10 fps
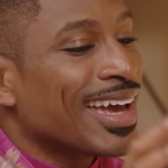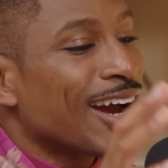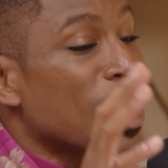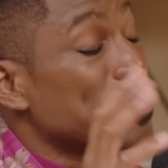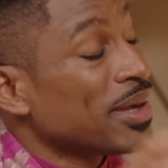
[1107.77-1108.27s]

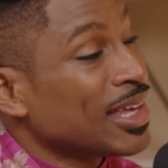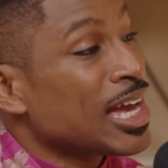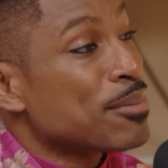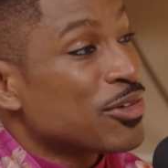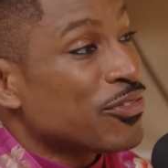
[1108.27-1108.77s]
are picking
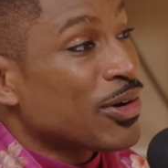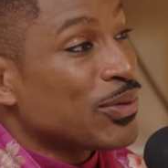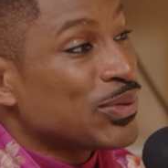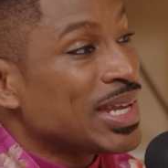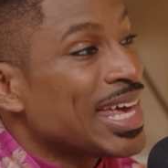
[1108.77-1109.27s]
up the
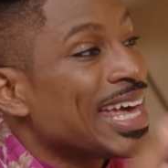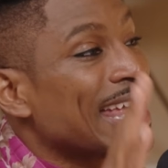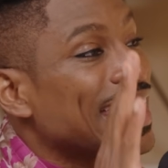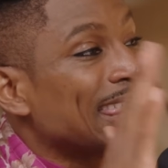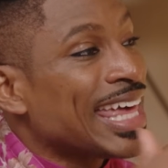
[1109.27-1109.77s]
phone,
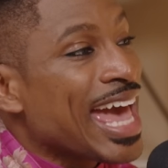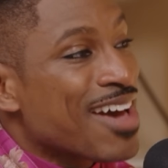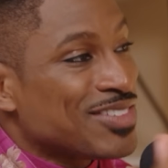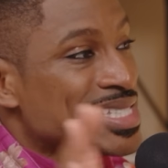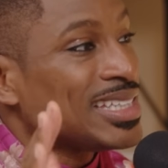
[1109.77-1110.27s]
they
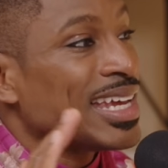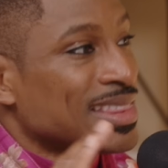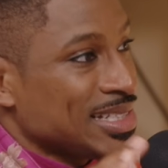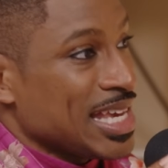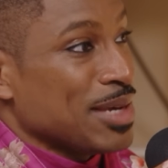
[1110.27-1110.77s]
have a seat at
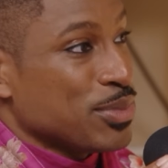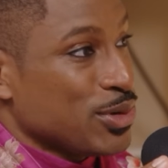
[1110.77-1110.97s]
the table.